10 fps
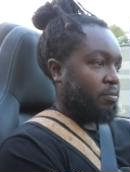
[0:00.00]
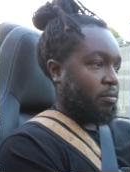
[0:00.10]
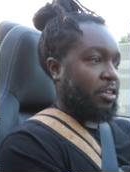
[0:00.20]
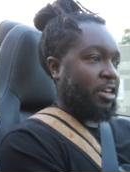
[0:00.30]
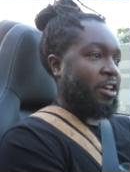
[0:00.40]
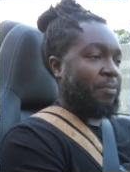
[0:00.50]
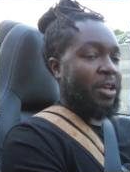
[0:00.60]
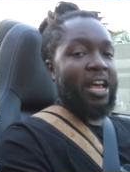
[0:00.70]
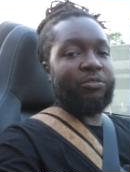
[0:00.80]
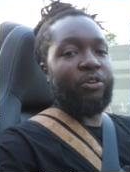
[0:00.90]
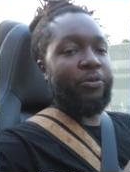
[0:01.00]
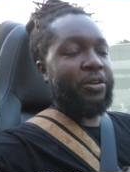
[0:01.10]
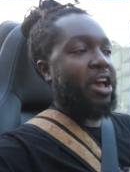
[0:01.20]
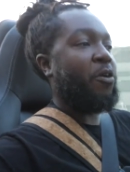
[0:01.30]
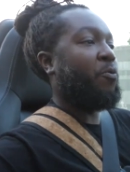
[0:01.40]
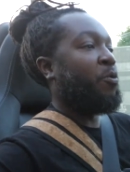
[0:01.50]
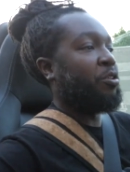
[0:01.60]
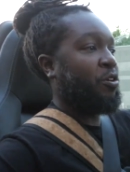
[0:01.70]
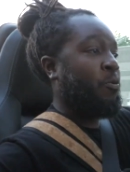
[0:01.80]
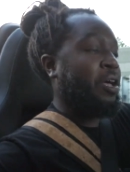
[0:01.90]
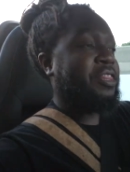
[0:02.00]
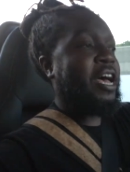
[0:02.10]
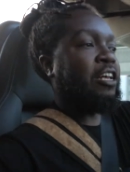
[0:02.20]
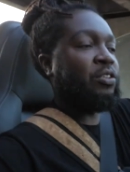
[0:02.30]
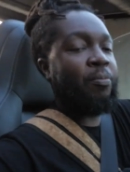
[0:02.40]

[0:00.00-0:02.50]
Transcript: But yeah, man, that's where we at with the 1,000